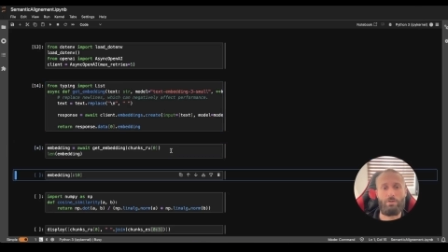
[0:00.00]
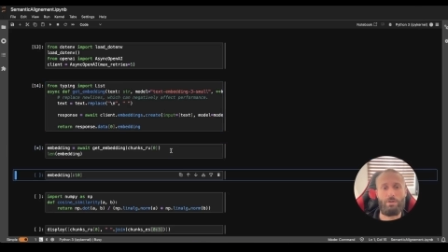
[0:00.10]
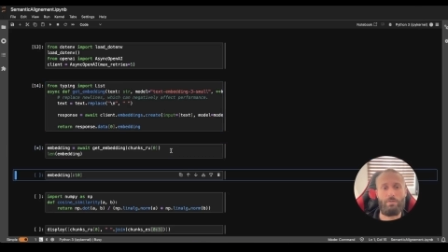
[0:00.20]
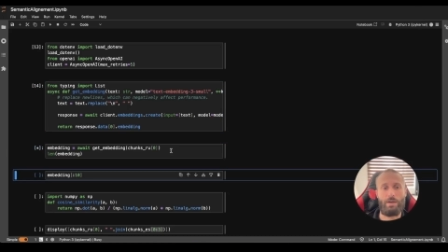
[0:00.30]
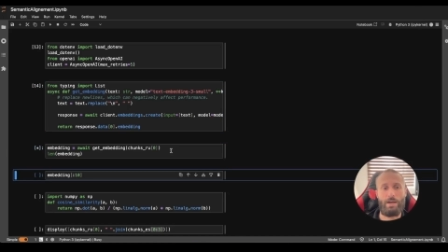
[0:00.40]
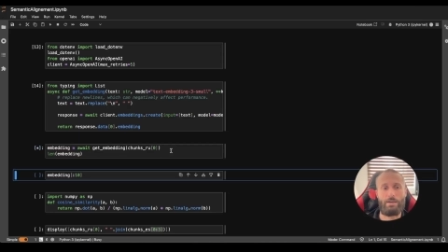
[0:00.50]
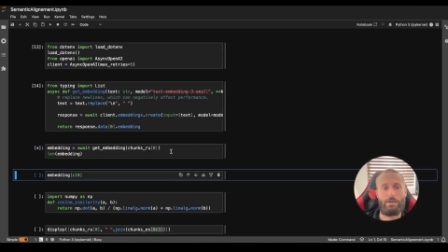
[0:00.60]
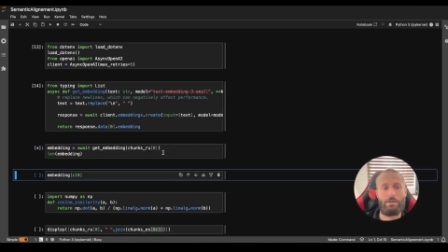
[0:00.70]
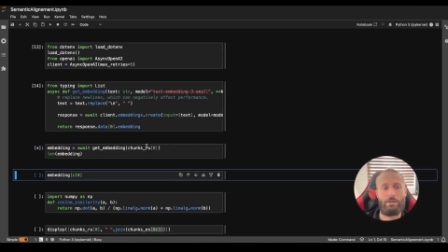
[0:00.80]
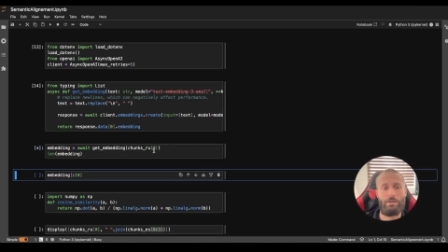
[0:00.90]
did we get.
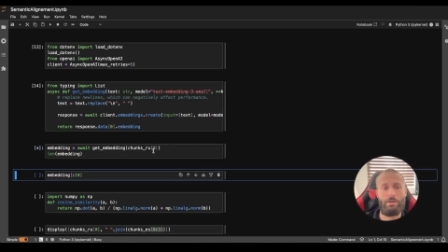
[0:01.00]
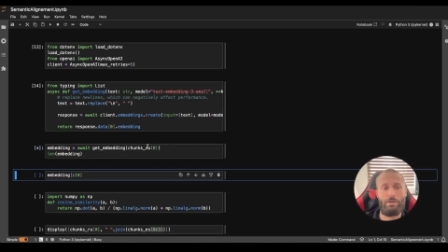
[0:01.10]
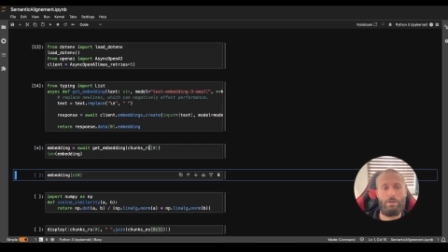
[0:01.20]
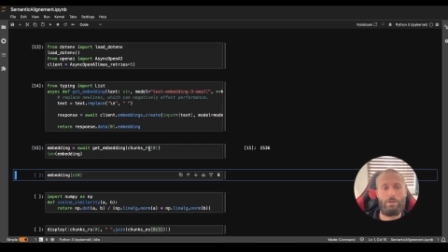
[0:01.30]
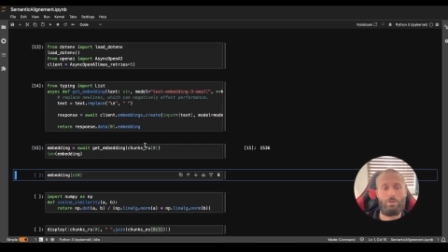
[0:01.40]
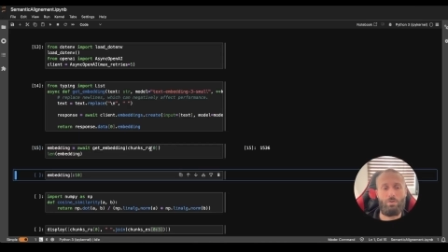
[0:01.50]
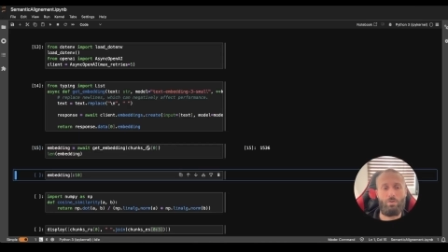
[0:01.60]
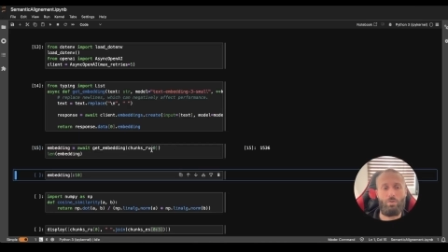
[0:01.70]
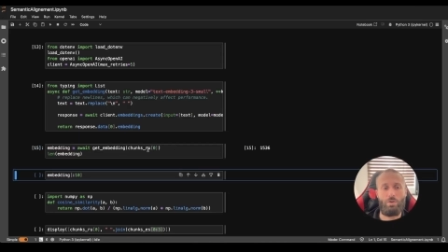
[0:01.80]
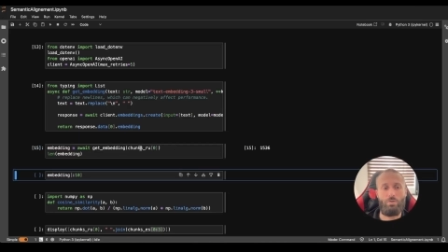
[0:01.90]
So
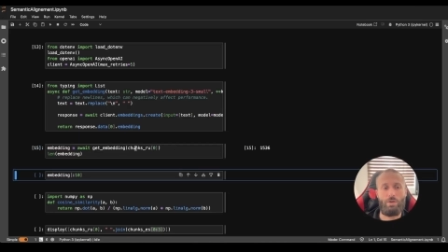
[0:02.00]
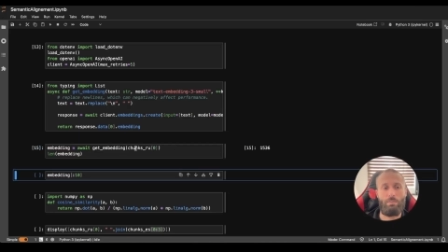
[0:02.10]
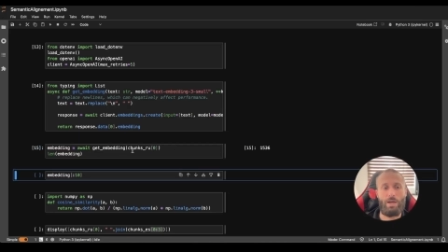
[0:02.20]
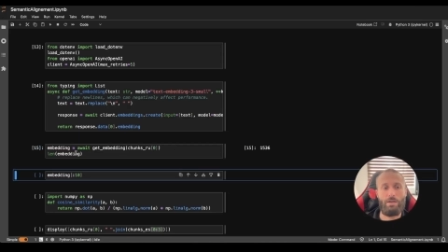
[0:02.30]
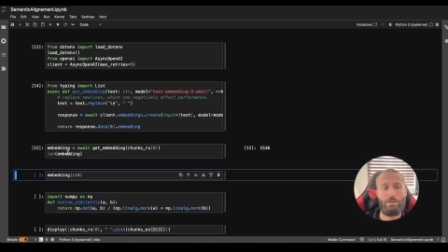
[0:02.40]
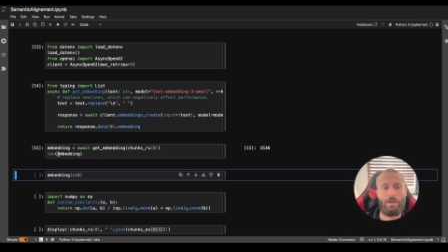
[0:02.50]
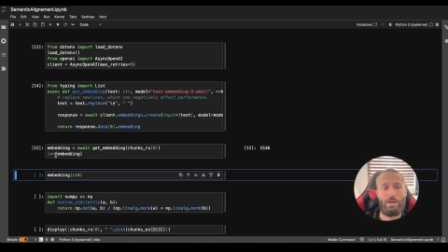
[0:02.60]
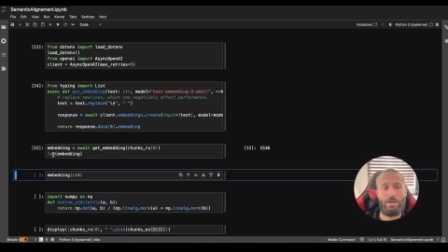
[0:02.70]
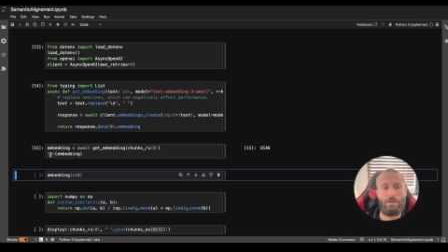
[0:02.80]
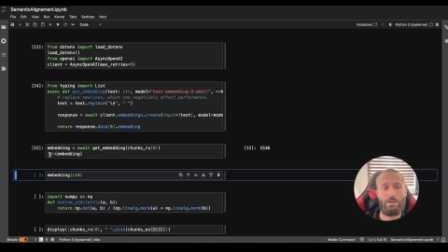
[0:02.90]
we're doing embedding,
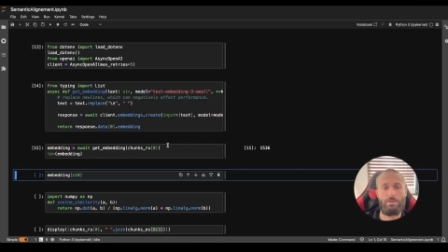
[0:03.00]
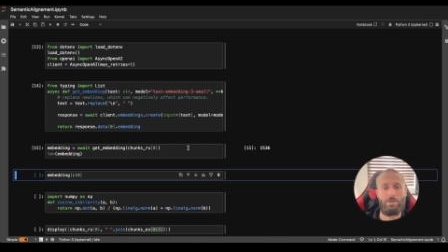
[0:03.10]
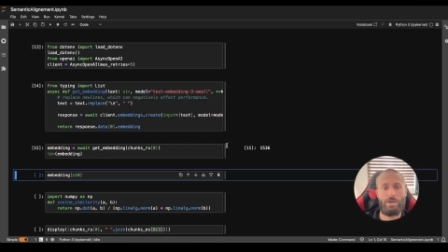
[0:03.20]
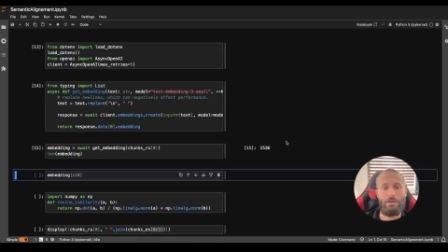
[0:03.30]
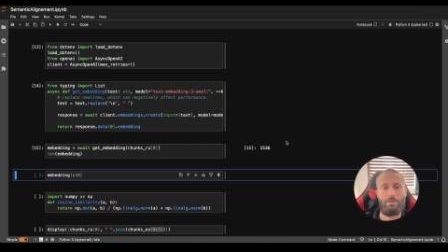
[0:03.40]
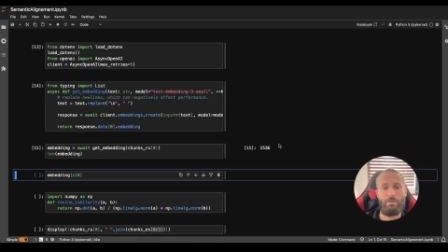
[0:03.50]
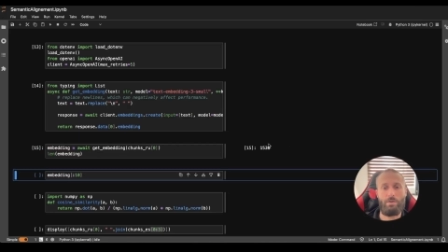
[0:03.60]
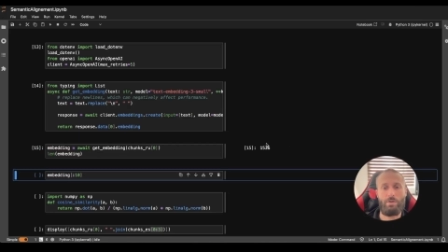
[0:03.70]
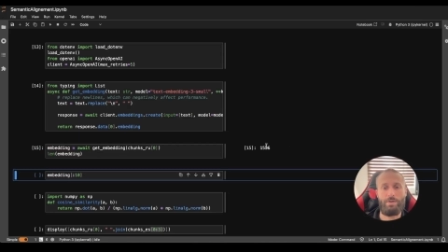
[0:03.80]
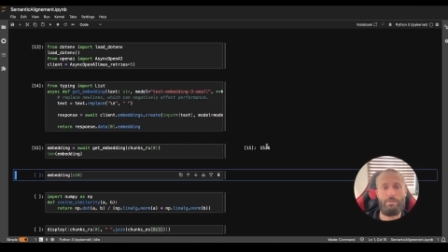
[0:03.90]
and as a result, we
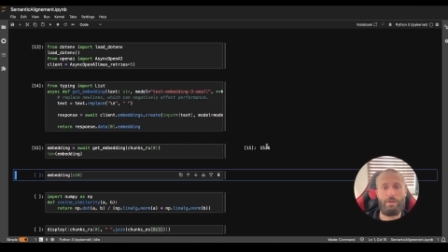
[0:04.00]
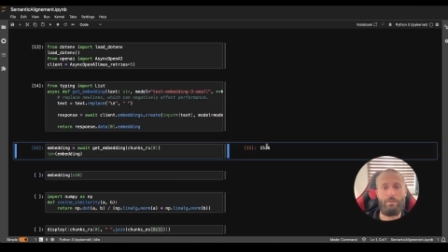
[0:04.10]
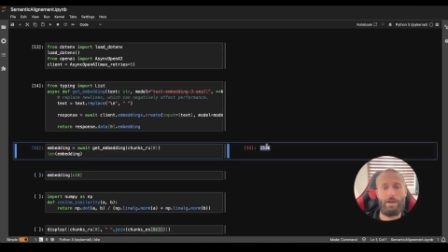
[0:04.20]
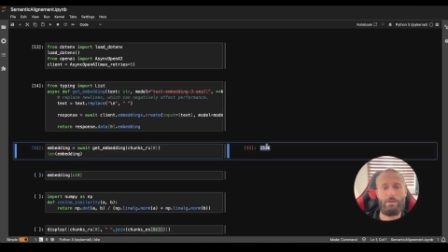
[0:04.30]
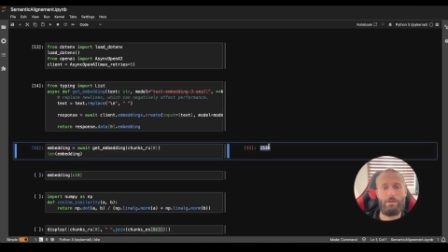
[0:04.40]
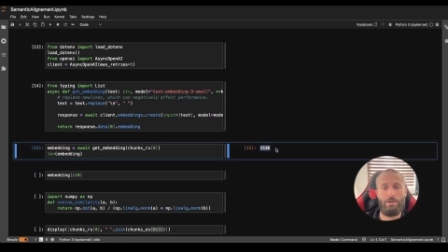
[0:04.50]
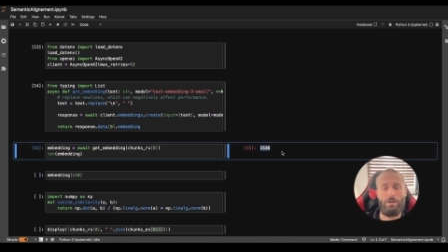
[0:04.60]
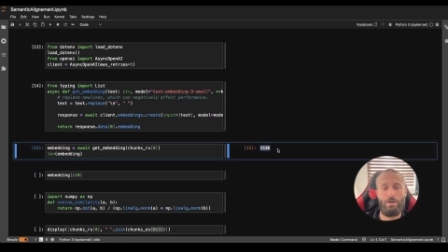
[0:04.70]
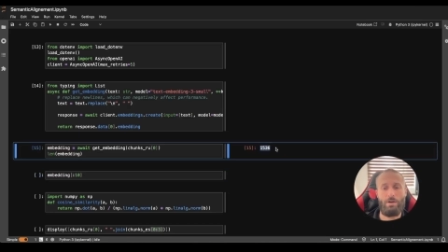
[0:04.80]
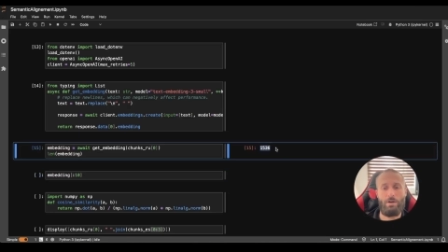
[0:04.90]
received a vector
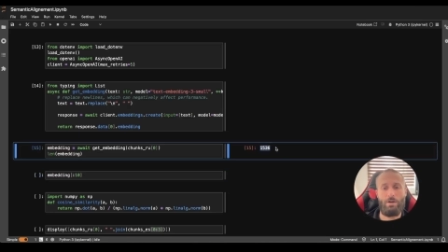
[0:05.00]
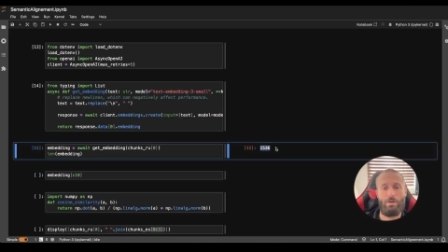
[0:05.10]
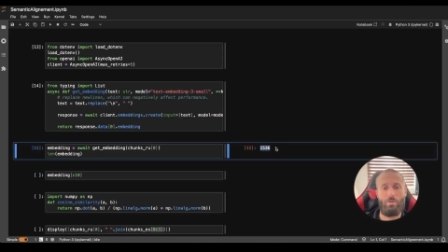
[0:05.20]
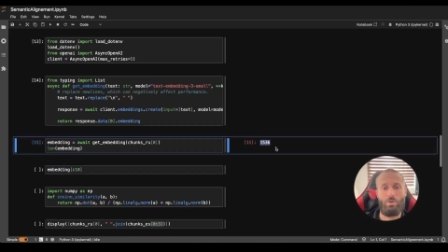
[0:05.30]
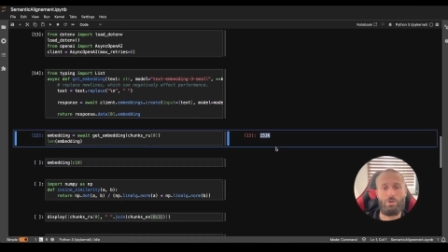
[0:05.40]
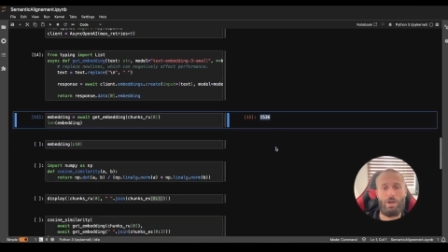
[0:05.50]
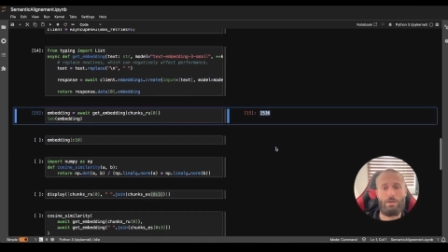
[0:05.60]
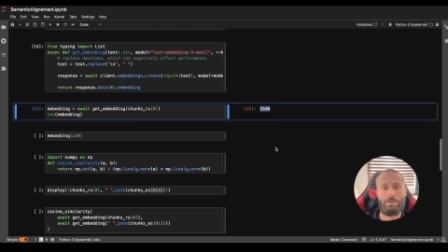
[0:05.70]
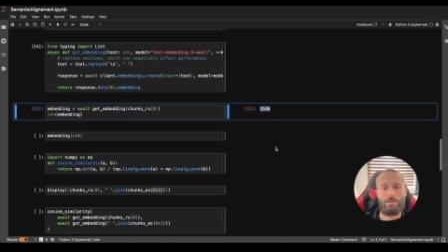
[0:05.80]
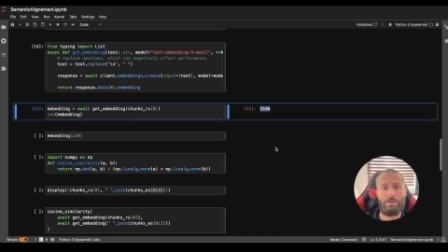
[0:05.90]
which
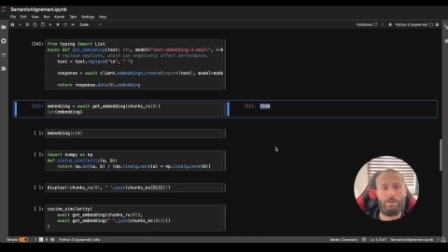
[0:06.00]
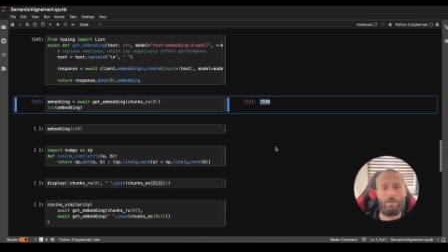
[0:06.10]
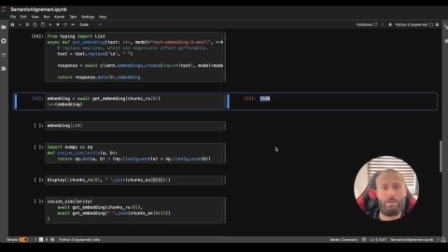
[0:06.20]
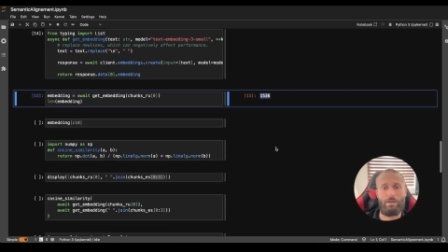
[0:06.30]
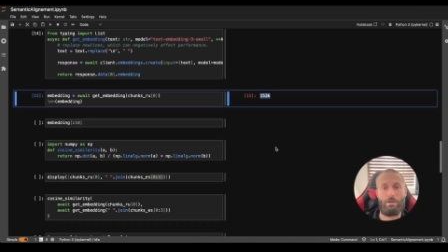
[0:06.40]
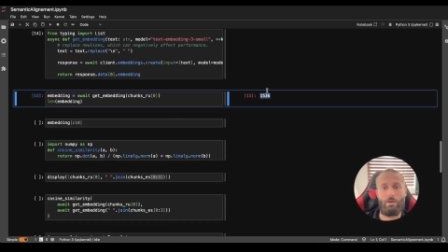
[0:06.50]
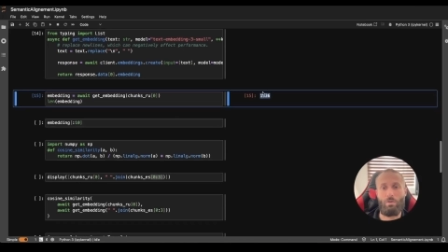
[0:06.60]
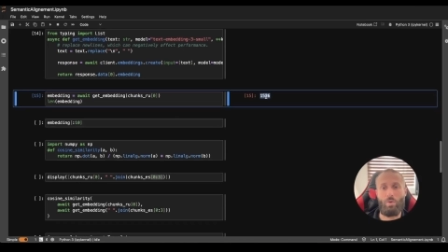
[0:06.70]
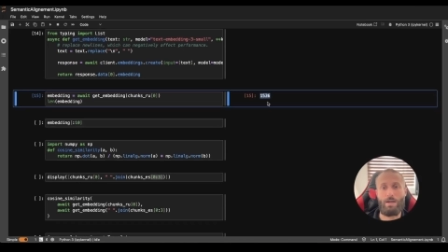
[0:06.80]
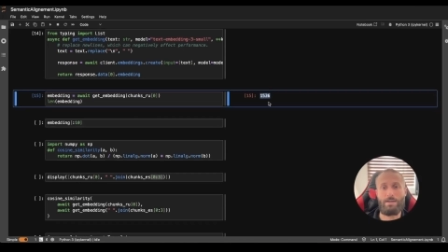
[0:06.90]
has like
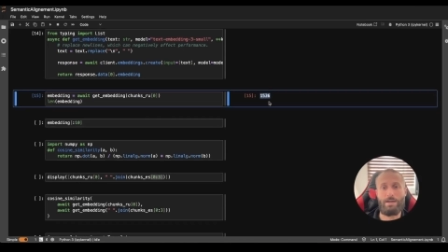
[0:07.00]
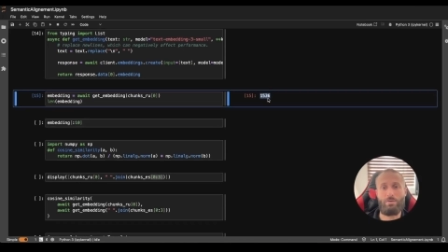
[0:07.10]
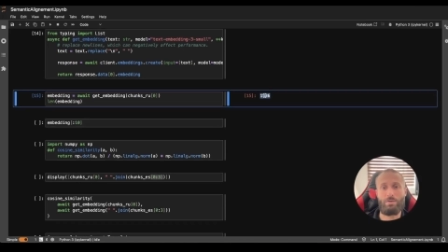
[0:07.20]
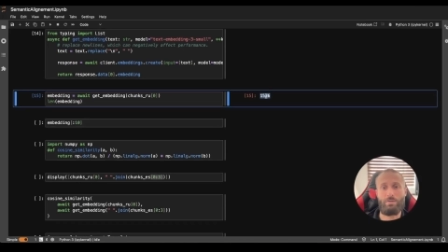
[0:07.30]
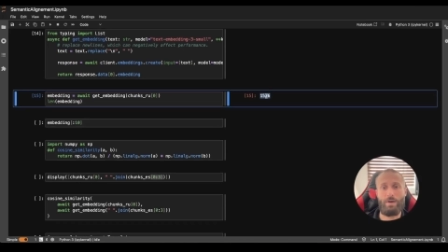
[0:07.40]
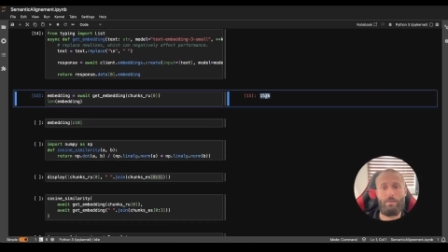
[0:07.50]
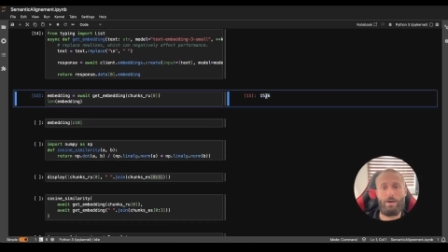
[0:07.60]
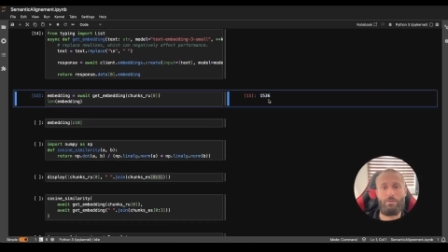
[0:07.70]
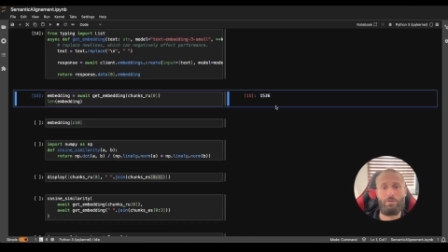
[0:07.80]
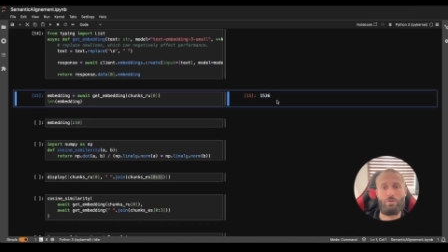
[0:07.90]

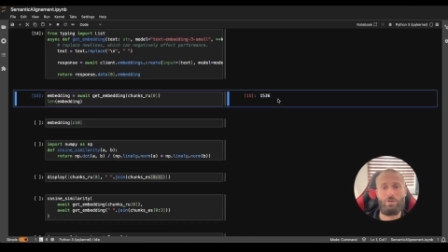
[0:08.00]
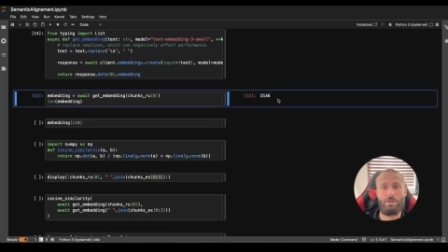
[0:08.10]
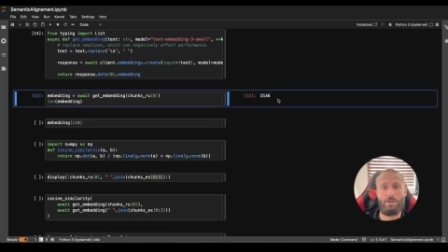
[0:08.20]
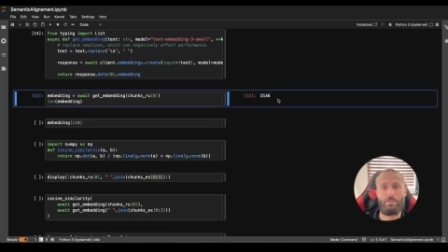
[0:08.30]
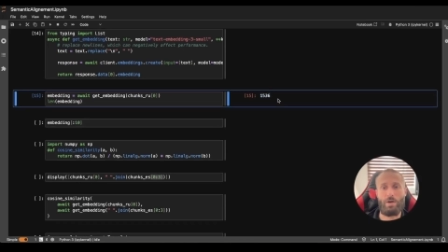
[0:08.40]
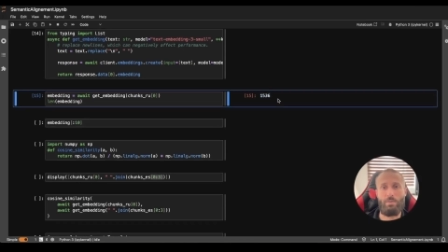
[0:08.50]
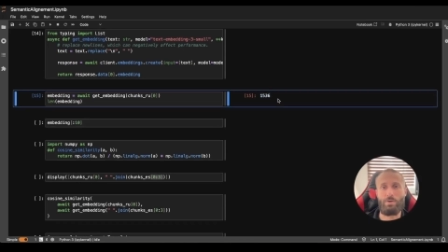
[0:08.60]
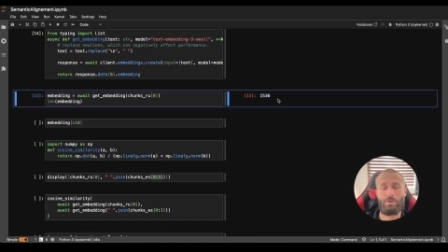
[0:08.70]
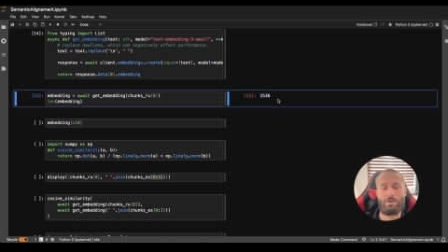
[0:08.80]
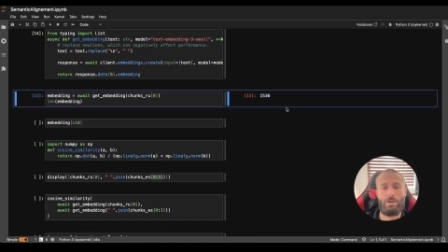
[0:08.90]
1,536
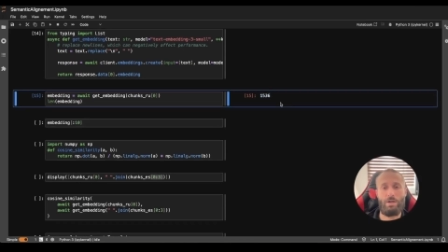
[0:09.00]
parameters.